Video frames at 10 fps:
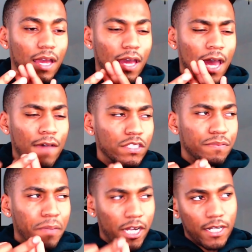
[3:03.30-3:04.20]
Heaven's
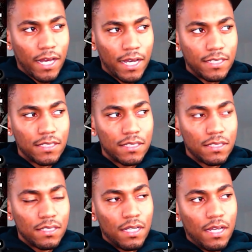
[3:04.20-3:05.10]
Paradise
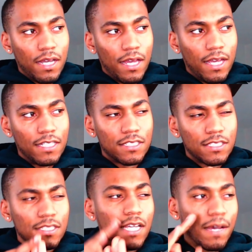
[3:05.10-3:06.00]

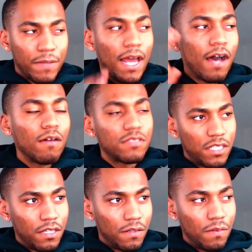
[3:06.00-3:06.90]
is coming out
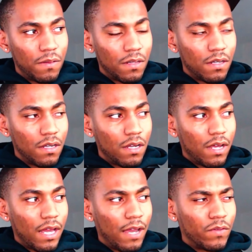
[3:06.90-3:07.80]
too
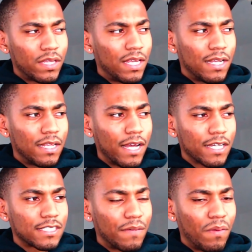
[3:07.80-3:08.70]
within the
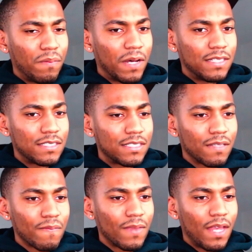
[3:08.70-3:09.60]
next couple months,
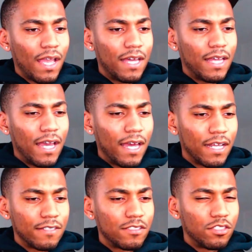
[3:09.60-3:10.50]
and then
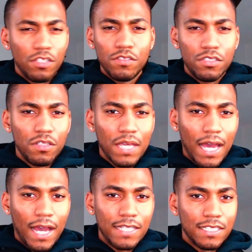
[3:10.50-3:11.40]
Jujutsu
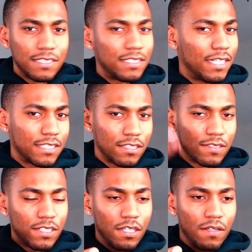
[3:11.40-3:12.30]
Kaisen season
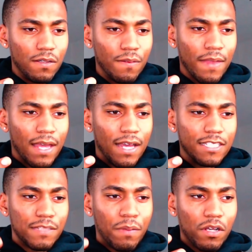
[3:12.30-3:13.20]
2 is
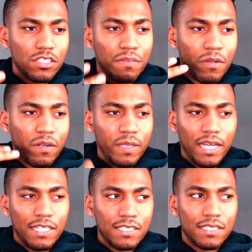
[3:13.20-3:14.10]
supposed to be
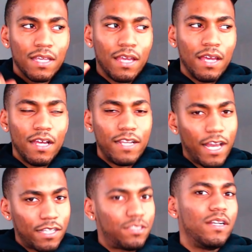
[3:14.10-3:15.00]
released
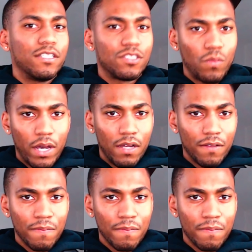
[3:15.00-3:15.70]
next year as well.